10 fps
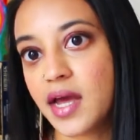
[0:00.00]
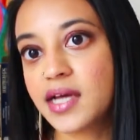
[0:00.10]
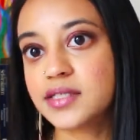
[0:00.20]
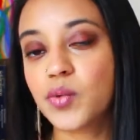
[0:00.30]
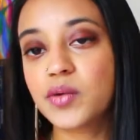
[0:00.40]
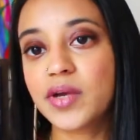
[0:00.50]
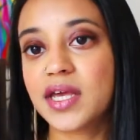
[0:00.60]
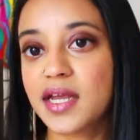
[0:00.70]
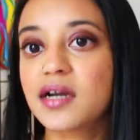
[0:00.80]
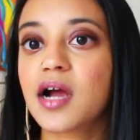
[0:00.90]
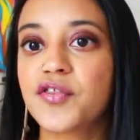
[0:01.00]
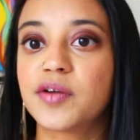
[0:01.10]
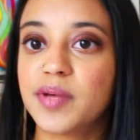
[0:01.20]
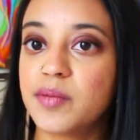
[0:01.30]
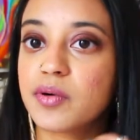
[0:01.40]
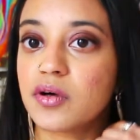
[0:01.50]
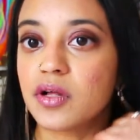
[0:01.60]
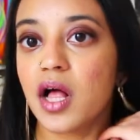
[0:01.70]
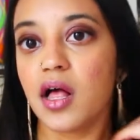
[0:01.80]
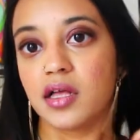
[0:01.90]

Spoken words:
And when we hear other people